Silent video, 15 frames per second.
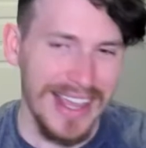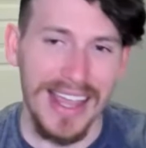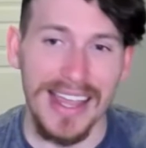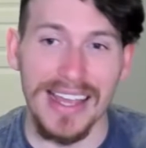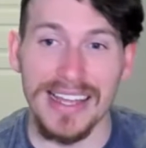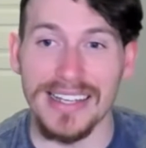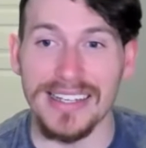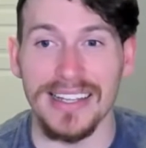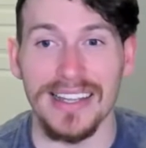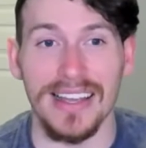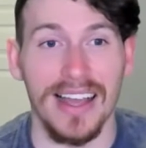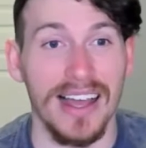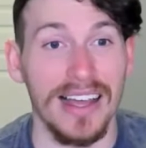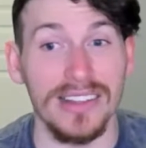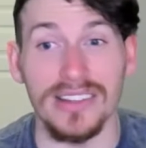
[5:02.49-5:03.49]
And
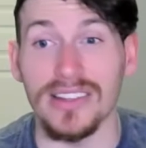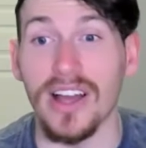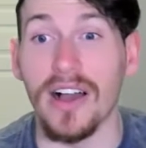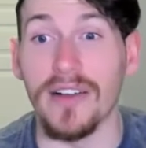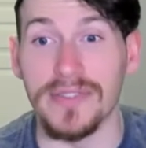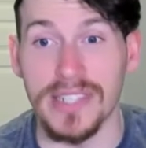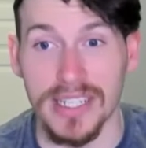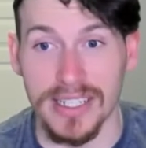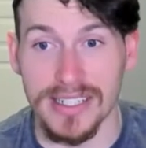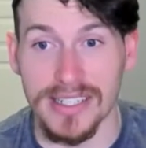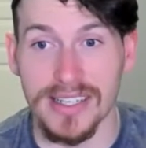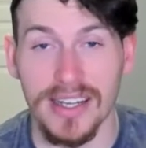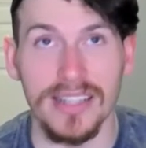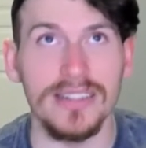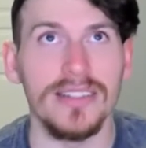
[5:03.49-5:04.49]
I loved
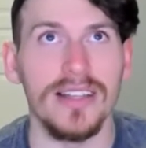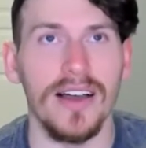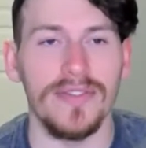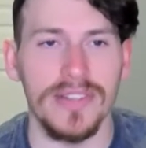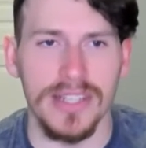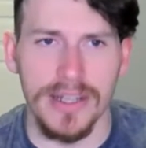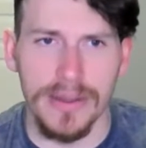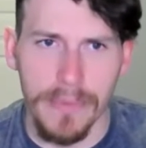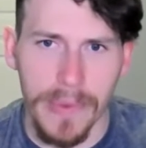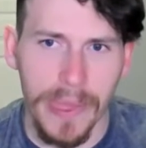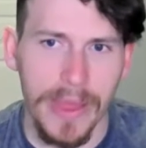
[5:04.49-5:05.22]
it. I loved it.